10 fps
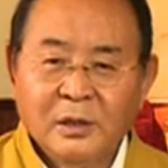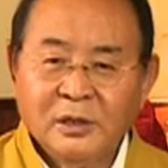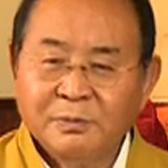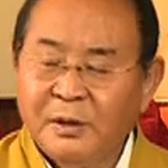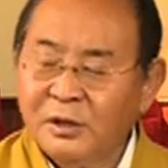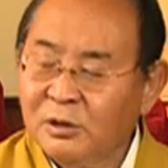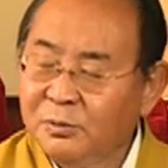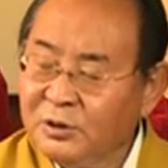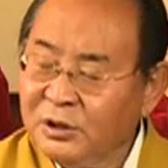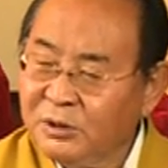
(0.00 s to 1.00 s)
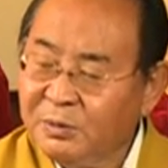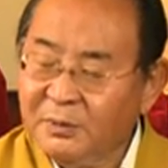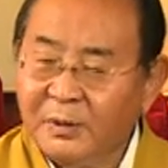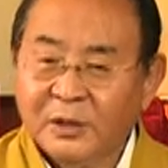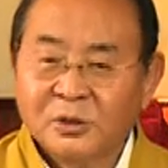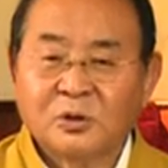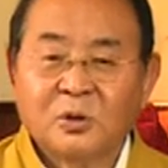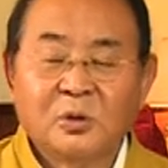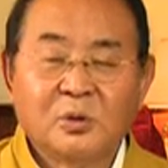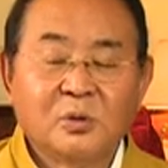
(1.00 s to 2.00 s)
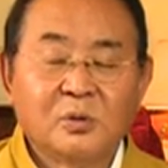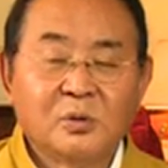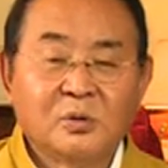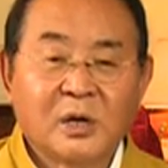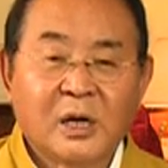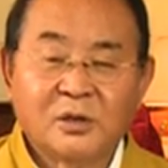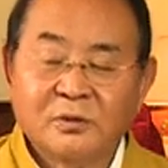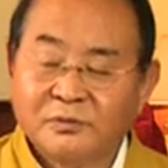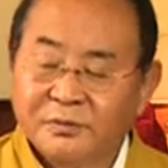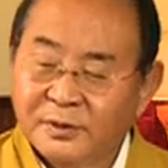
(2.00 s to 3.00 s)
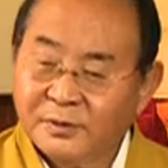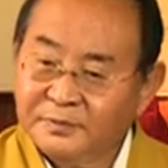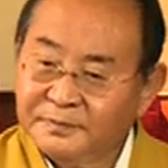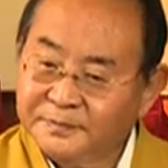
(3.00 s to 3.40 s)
Especially Bhutanese people are so kind of um,